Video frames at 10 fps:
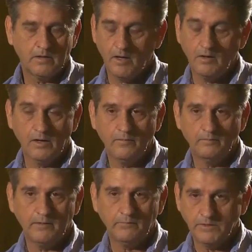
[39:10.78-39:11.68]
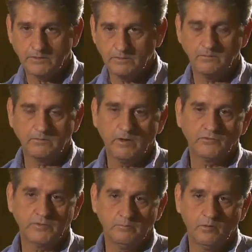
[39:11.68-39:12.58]
All of them. They were just
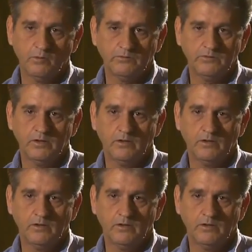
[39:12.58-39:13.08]
across the board,